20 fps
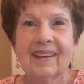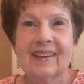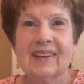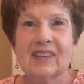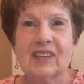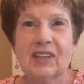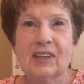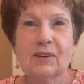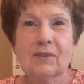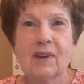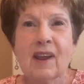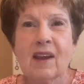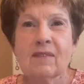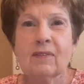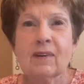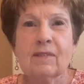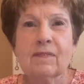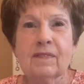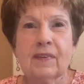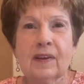Do you
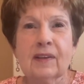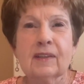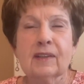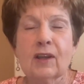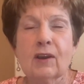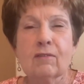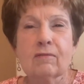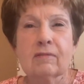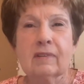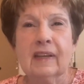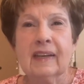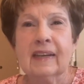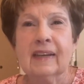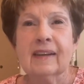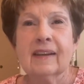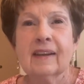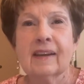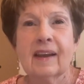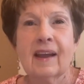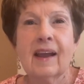ever feel lonely?